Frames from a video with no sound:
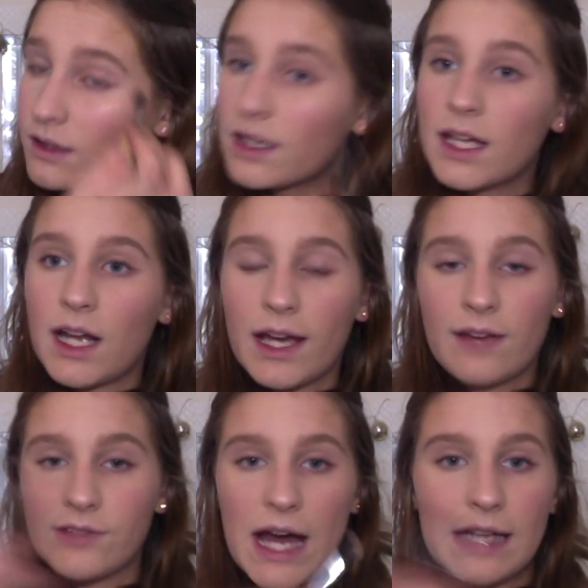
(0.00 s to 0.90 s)
And I
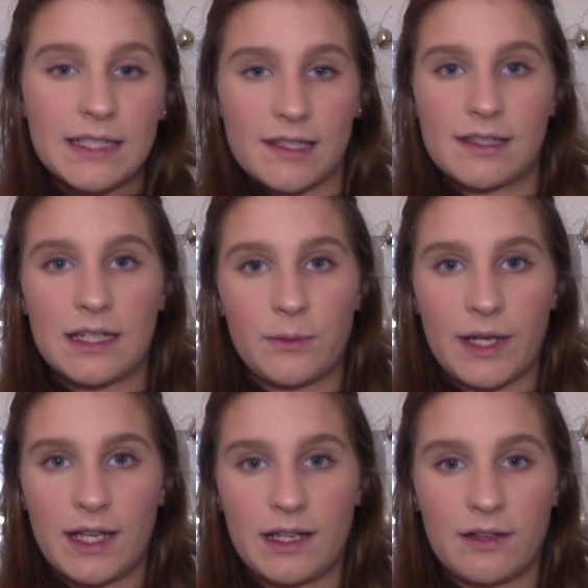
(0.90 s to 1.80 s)
have not dusted
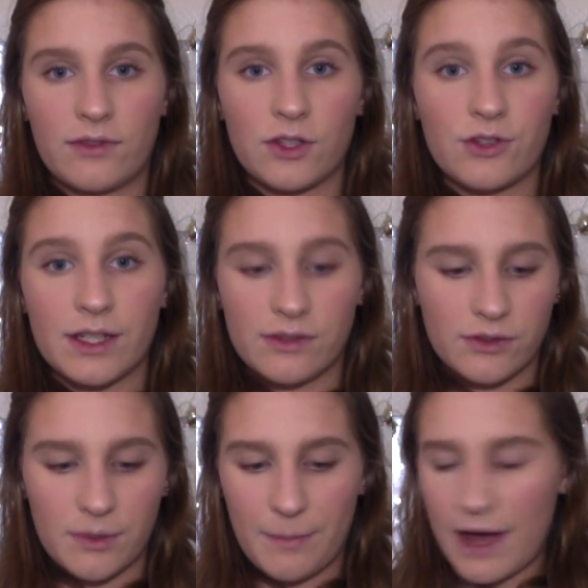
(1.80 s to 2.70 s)
away any of the
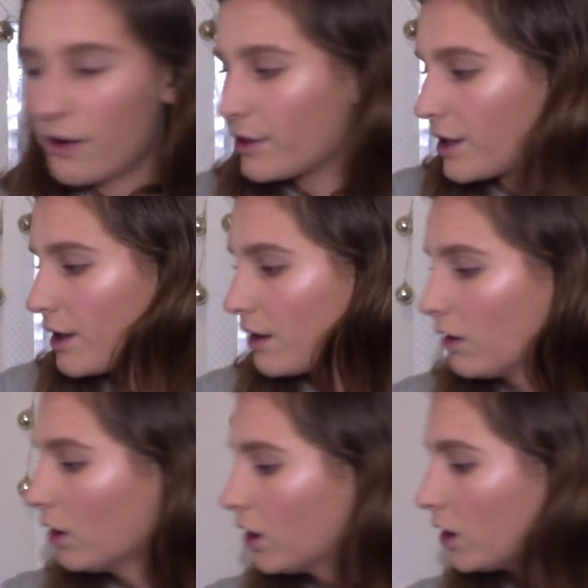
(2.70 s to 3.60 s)
translucent powder,
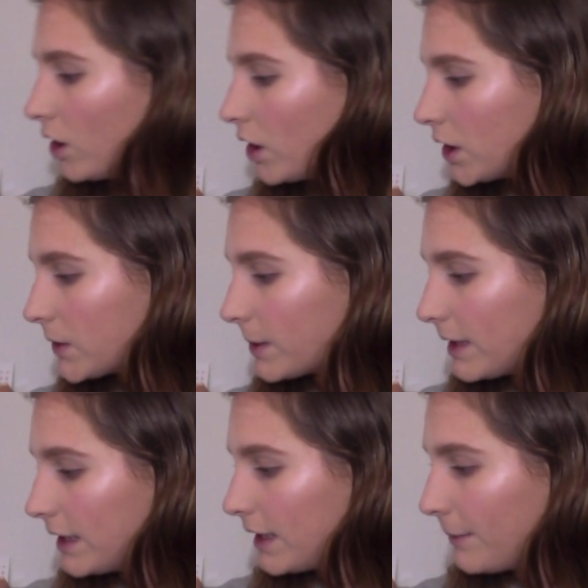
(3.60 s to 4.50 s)
so I
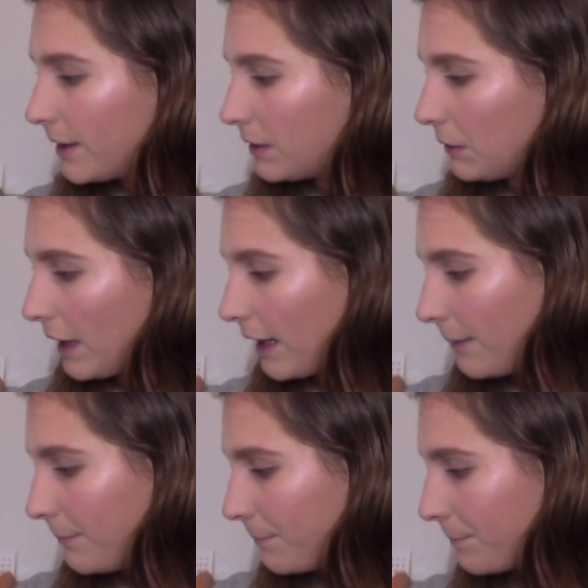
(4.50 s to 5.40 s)
think I'm going to do that.
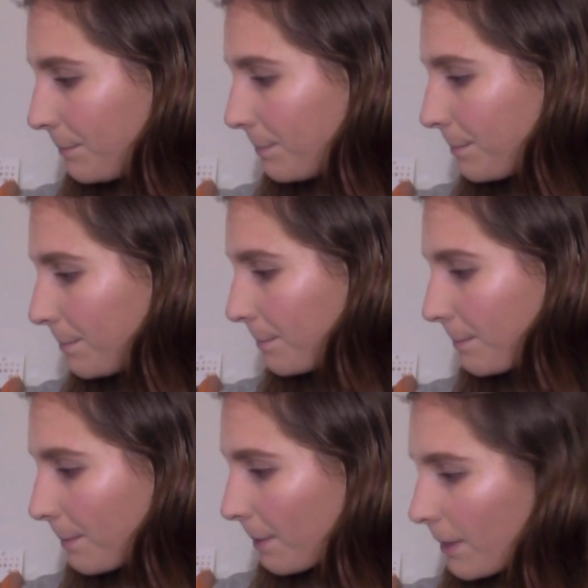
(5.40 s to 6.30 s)

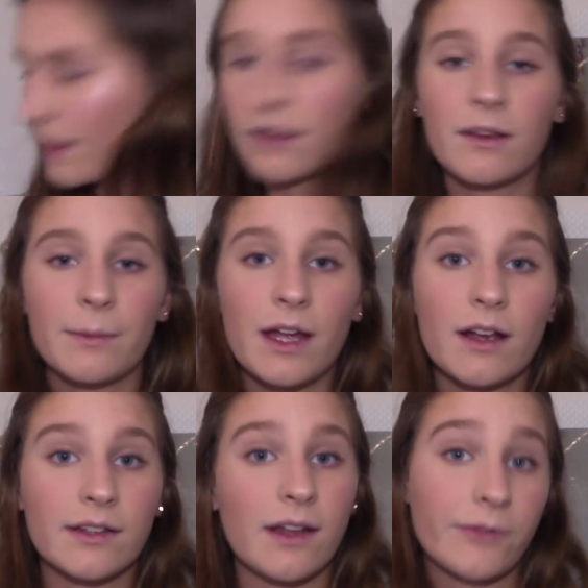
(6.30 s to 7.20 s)
To be
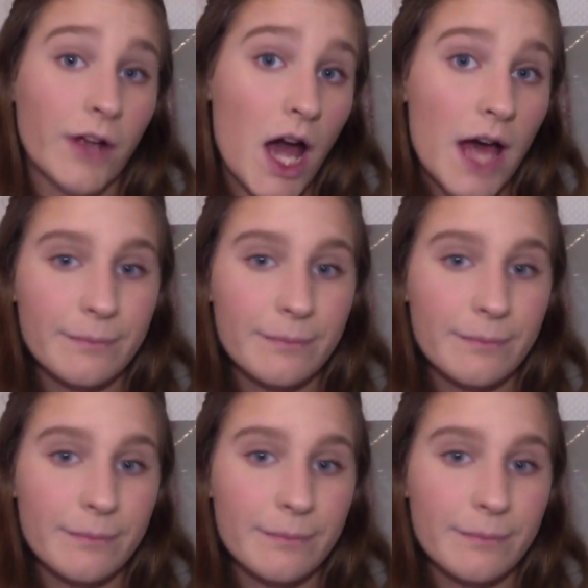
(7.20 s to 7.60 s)
honest, I forgot.